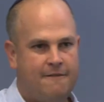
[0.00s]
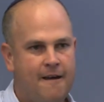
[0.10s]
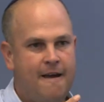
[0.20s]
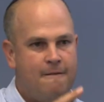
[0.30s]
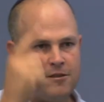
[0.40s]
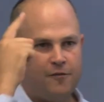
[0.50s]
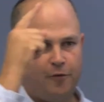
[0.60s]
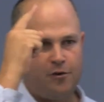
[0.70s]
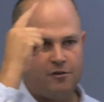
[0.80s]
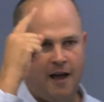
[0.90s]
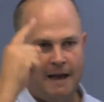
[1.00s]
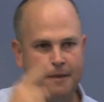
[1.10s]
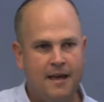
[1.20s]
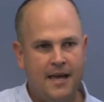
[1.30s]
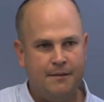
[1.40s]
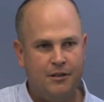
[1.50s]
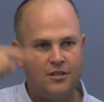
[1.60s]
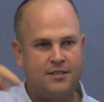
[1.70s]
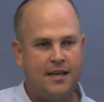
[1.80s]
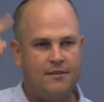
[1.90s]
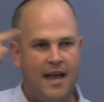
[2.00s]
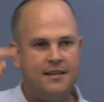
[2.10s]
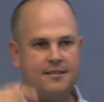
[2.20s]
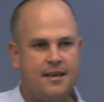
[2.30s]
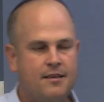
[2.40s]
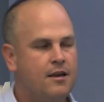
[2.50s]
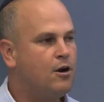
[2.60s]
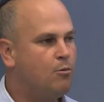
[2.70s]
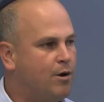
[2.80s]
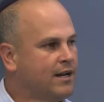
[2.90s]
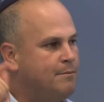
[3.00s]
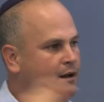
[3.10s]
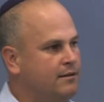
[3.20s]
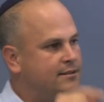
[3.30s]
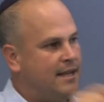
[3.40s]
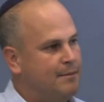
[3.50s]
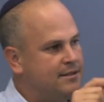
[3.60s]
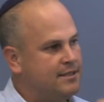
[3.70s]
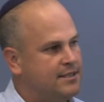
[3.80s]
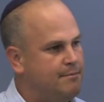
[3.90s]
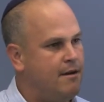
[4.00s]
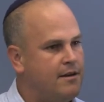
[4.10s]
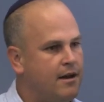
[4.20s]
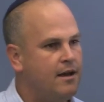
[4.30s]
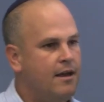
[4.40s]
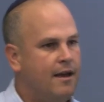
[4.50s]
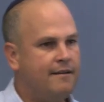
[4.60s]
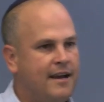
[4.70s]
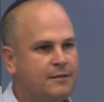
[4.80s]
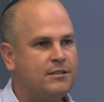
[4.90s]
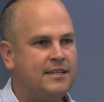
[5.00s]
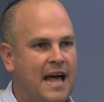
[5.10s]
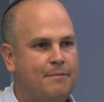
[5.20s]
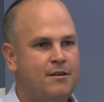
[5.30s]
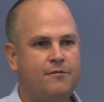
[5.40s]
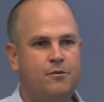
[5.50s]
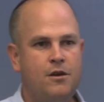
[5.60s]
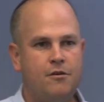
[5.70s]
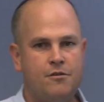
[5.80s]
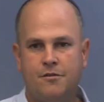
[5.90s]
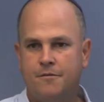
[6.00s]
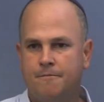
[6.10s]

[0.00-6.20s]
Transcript: it was the first time the religious Zionist says, we're going to build settlements in the Samaria, and guess what's going to happen in a few years?